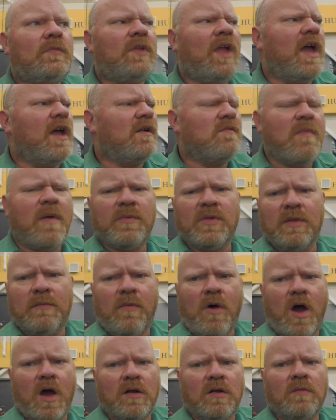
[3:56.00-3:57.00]
I don't remember the
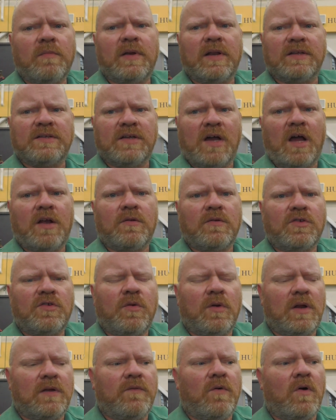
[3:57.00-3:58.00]
model, but it's a
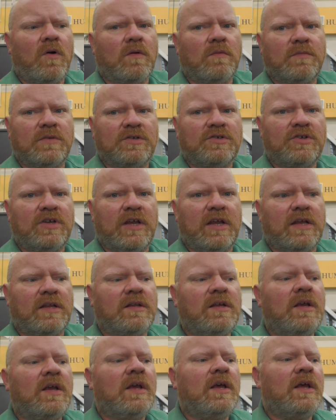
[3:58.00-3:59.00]
120 volt
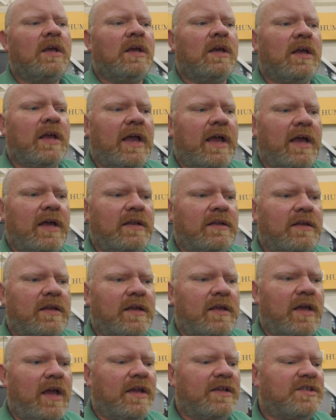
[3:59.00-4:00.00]
machine, and I